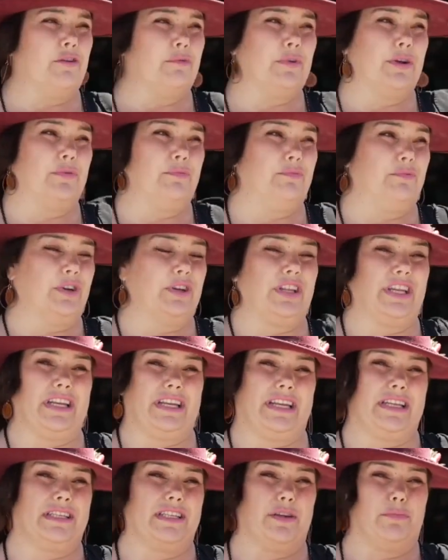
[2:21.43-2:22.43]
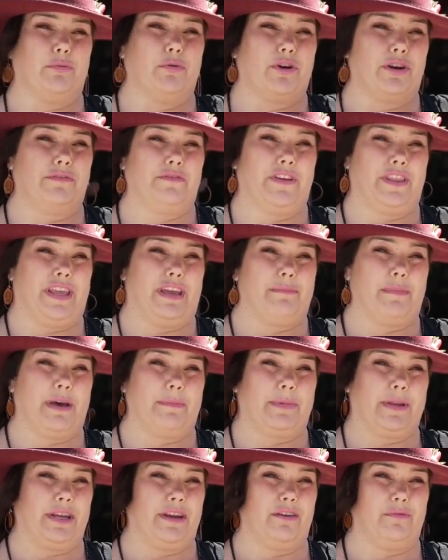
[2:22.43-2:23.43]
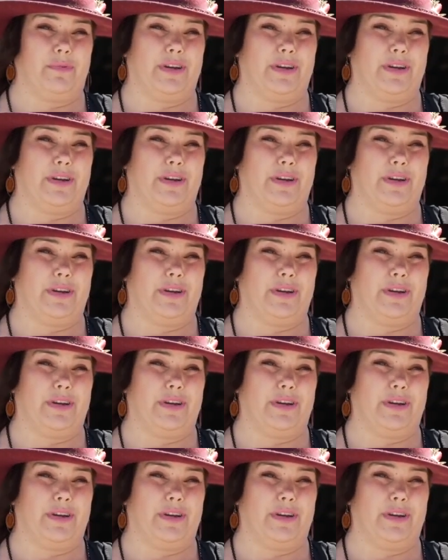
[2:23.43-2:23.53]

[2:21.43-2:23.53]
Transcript: We really need support for them up here.